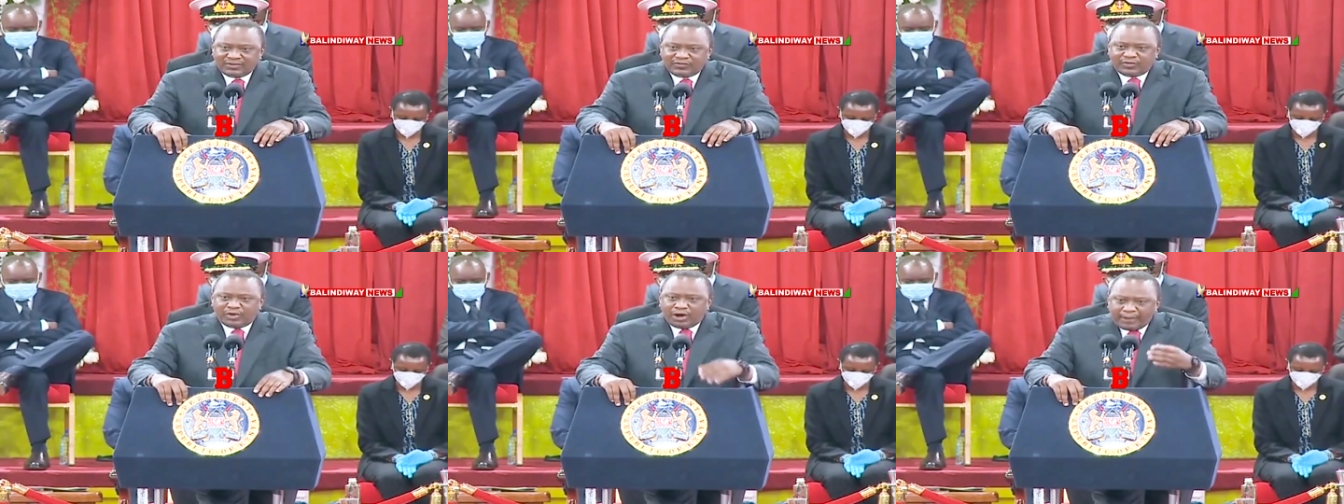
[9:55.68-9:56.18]

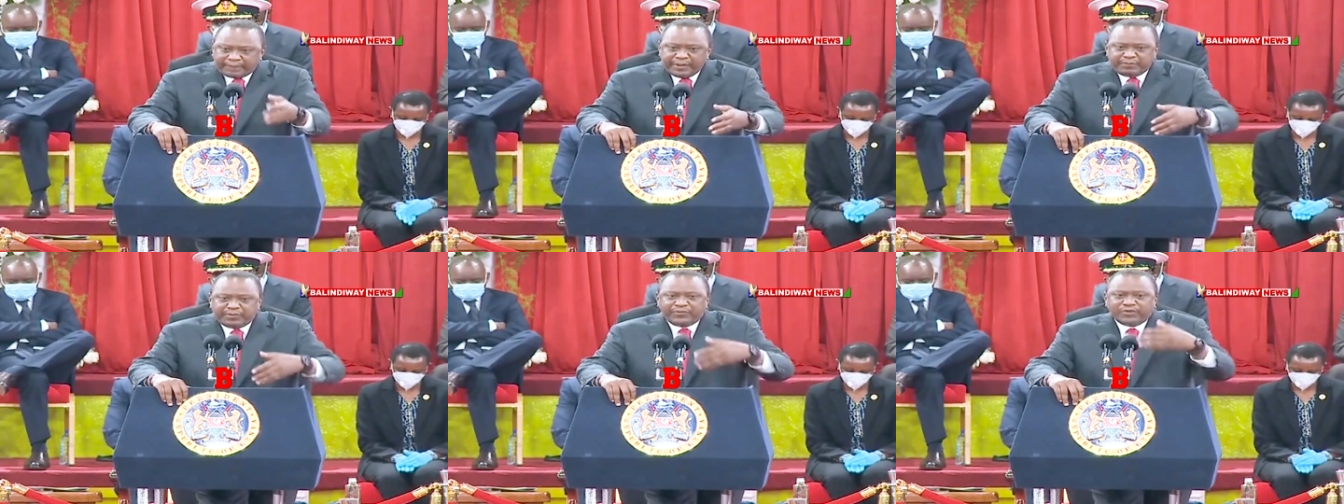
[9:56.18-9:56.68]
for our
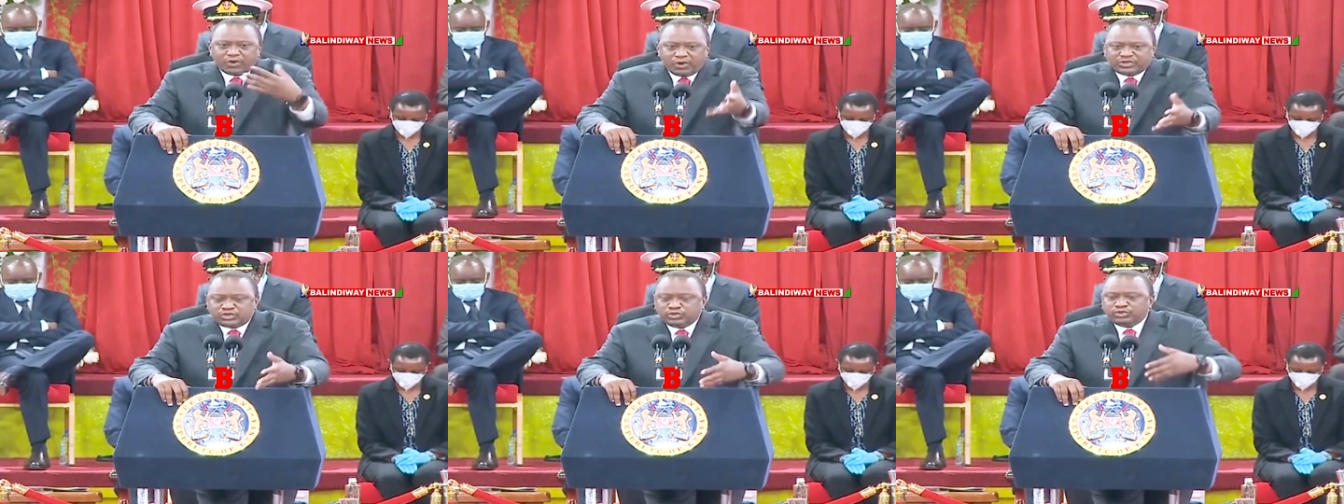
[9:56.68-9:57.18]
people, for our
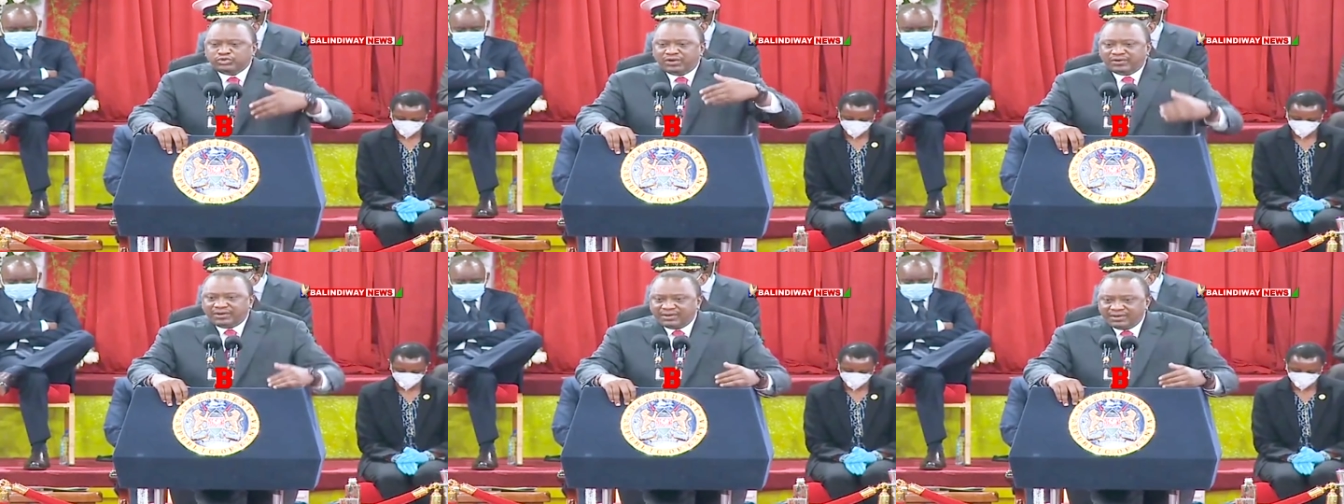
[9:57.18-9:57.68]
children,
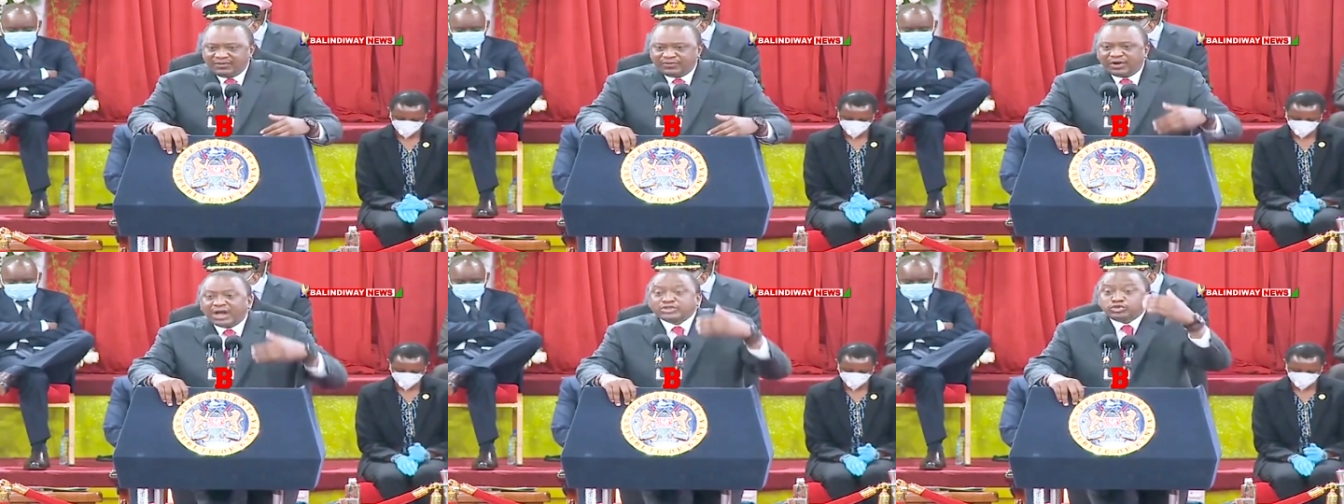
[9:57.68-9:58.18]

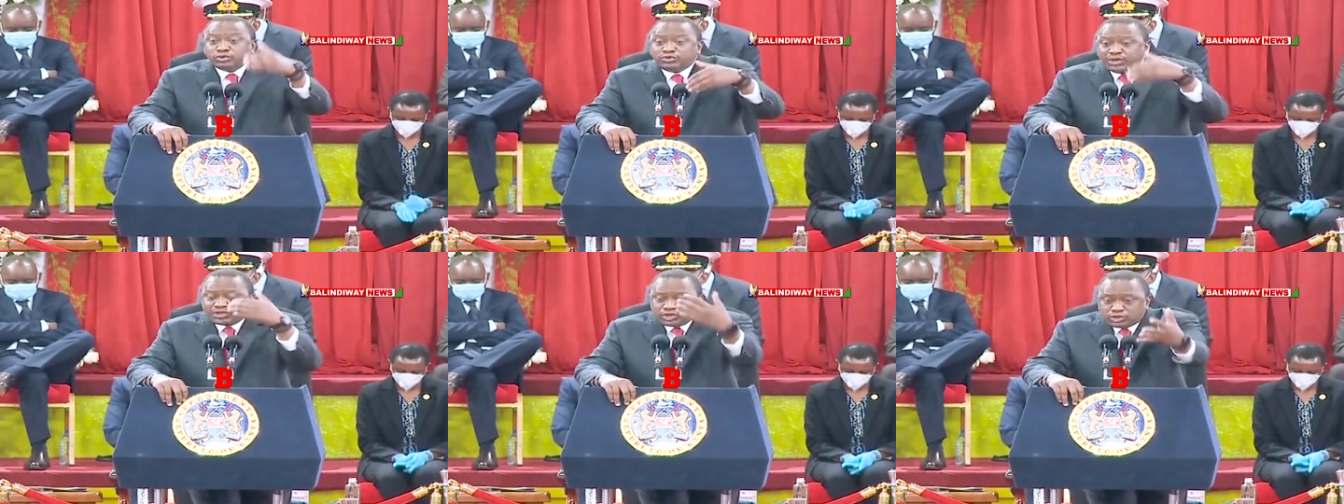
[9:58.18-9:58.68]
for our
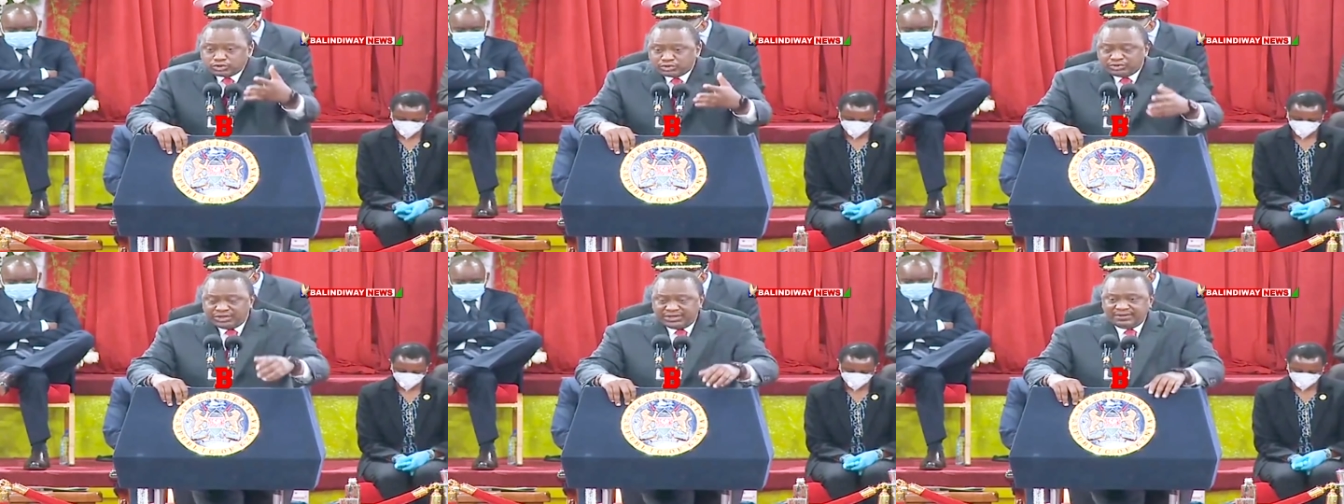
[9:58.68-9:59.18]
children's children?